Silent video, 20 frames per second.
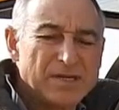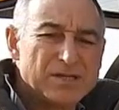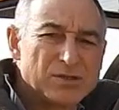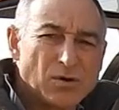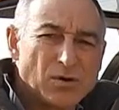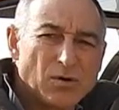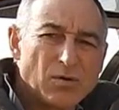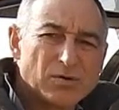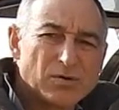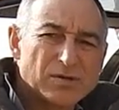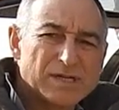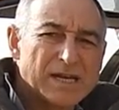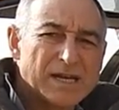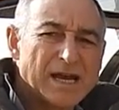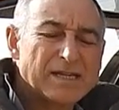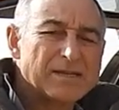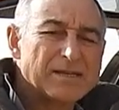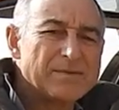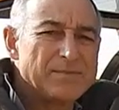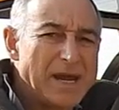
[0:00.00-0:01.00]
drawers
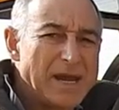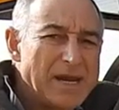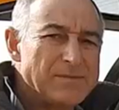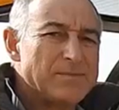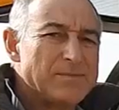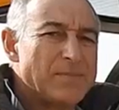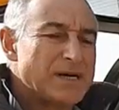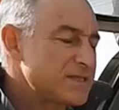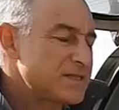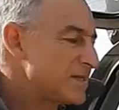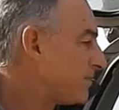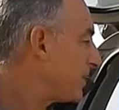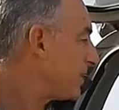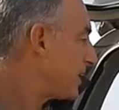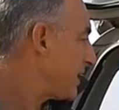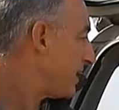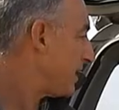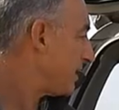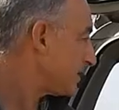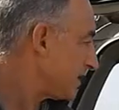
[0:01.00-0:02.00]
cut and bent by
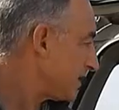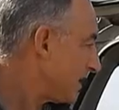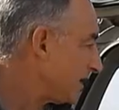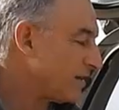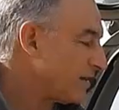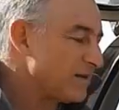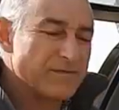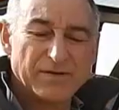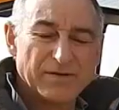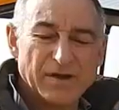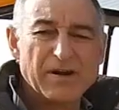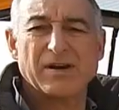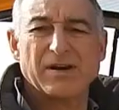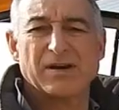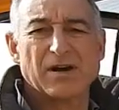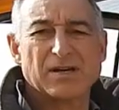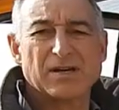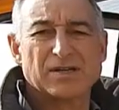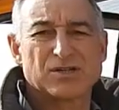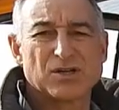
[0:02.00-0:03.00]
somebody else. They did a very
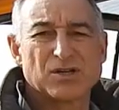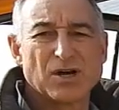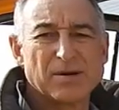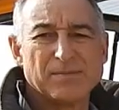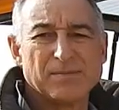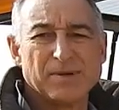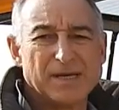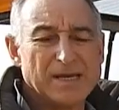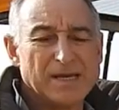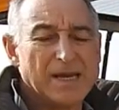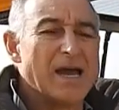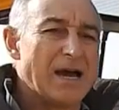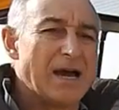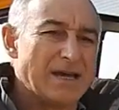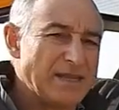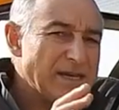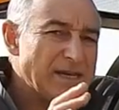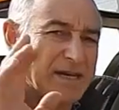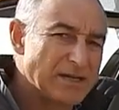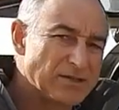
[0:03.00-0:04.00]
nice job,
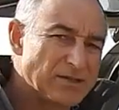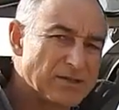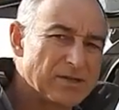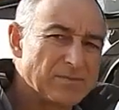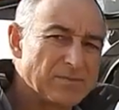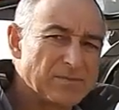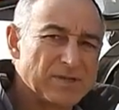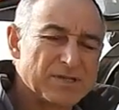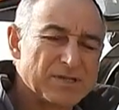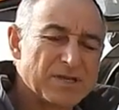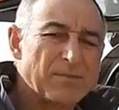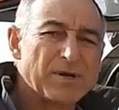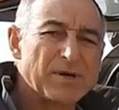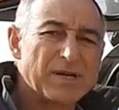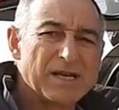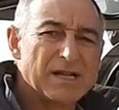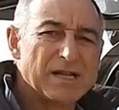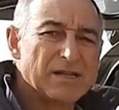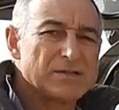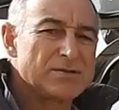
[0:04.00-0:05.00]
and then I took them to
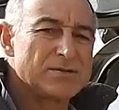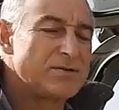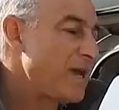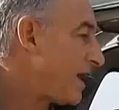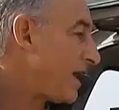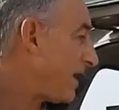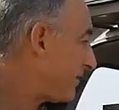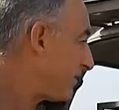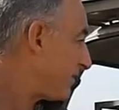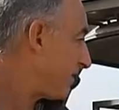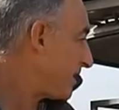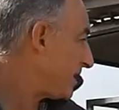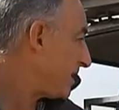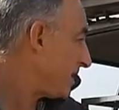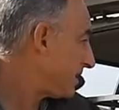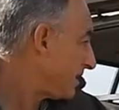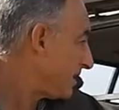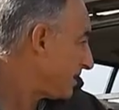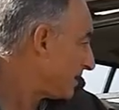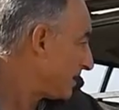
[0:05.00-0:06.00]
somebody else to have the